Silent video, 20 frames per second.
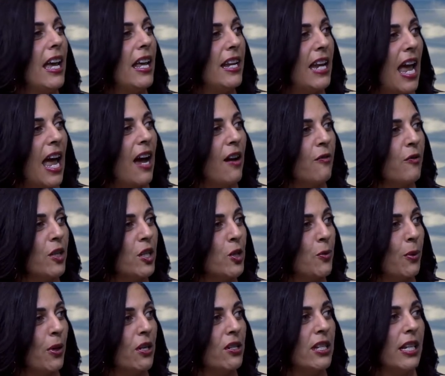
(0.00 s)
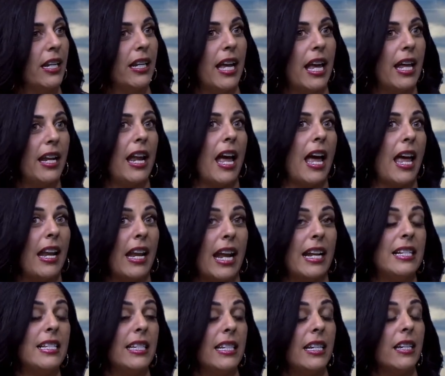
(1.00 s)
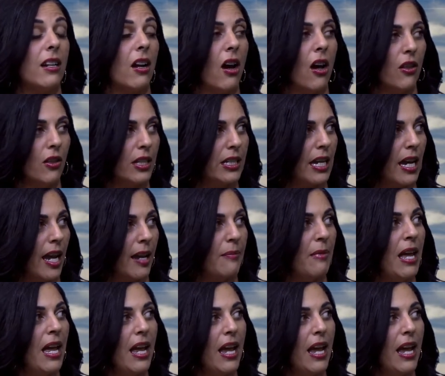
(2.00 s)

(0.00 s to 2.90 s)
An average person and and I see it all the time,